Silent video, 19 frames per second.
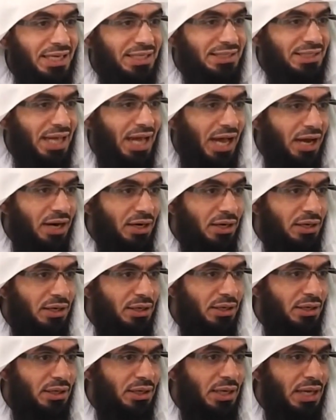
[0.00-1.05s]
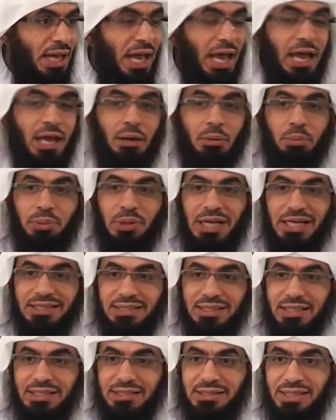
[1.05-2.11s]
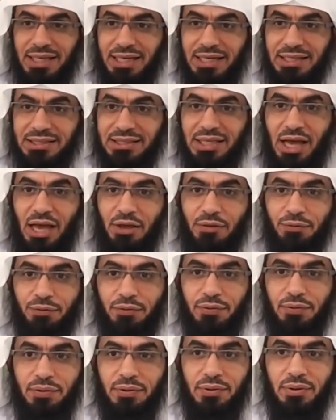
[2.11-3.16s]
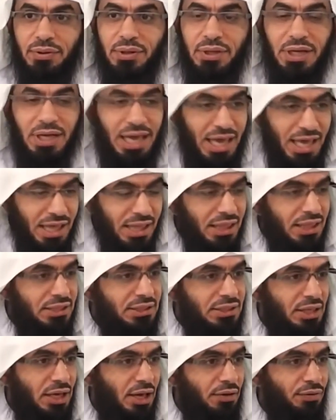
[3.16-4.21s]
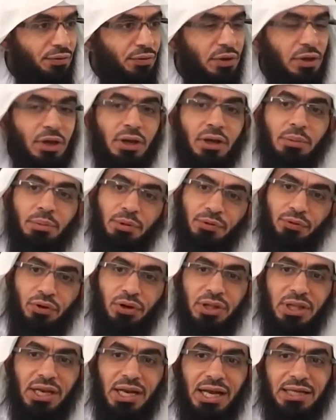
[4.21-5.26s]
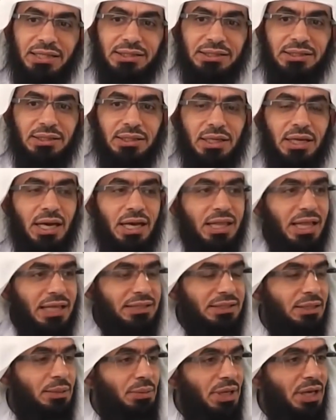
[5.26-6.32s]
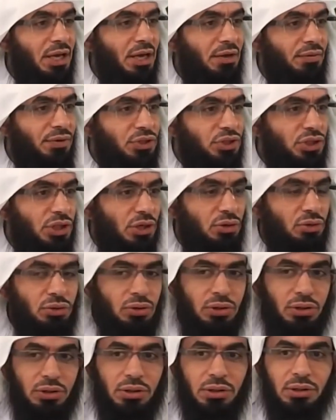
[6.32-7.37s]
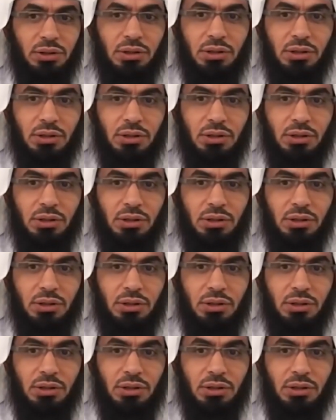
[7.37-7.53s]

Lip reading: in his heart and blessings in his life, in this life, before the next. And that's the meaning of Ash-Shakur.